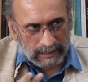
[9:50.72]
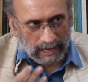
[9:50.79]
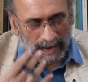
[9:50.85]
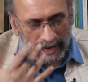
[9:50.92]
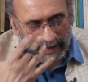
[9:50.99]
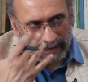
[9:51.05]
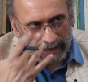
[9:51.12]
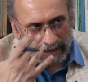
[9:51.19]

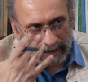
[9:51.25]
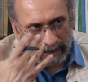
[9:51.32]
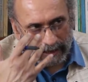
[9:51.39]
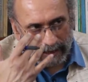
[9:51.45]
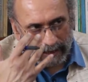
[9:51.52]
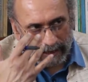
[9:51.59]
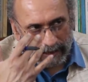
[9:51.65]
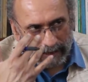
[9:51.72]
I
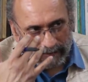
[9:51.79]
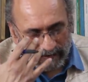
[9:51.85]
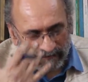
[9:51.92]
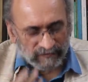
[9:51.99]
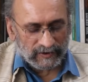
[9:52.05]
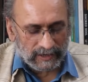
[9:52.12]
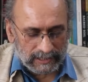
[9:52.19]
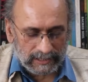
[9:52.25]

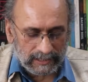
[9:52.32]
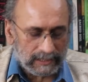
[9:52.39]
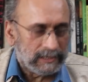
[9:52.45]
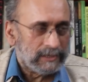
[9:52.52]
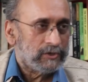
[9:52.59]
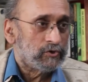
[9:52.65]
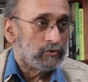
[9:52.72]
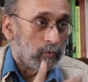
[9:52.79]
refer
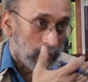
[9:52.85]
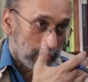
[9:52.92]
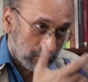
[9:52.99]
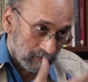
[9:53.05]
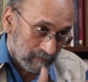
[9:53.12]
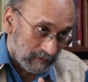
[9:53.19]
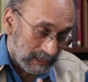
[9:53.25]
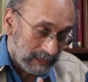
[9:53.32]
to what
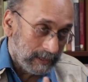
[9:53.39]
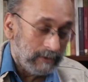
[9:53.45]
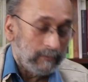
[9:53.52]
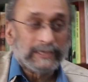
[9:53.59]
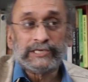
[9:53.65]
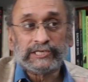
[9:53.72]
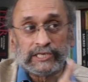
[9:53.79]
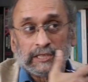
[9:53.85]
you've written,
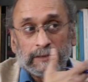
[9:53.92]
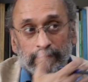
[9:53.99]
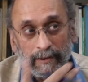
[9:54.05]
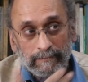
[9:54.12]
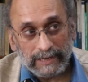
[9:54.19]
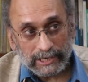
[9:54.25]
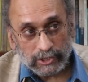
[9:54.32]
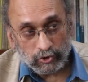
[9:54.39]
which is in the
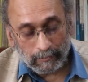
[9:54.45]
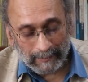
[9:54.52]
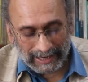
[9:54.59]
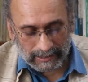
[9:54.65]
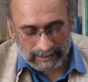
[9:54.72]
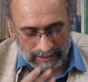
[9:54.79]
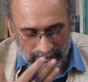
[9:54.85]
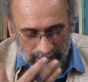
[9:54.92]
public
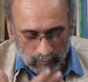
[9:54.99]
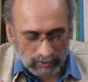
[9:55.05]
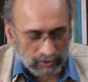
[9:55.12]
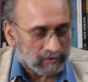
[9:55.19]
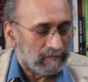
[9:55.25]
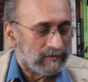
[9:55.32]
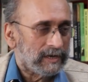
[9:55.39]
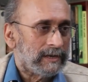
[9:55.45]
domain,
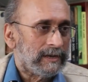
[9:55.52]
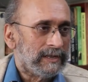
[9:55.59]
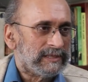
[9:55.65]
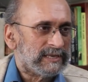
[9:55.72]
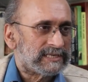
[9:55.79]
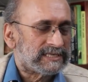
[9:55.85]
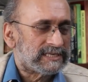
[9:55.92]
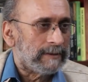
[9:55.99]
what you've written in
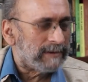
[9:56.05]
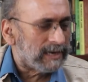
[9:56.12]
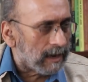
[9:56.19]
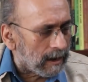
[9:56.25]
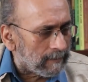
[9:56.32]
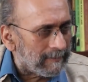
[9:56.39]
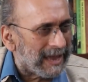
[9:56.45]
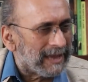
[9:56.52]
the
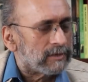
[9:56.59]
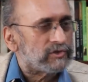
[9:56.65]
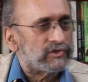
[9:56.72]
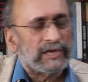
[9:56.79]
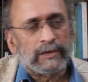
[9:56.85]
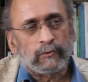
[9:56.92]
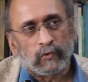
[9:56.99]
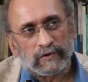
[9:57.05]
seminar
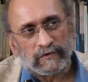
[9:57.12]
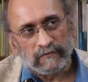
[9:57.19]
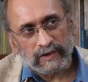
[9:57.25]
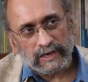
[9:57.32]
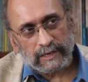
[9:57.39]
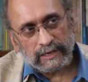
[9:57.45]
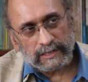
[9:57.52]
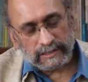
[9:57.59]
magazine, what you've
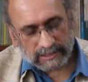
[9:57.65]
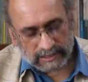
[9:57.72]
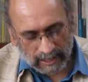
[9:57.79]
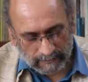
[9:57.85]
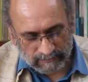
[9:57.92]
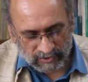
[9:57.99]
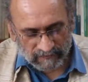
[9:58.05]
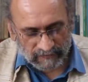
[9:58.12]
written in the
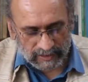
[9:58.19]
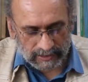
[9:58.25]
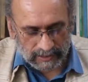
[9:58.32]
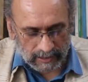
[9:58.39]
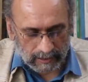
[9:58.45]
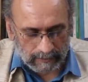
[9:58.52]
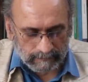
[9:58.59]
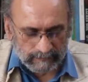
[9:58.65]
Times of
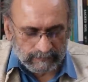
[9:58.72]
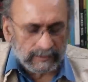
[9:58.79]
India.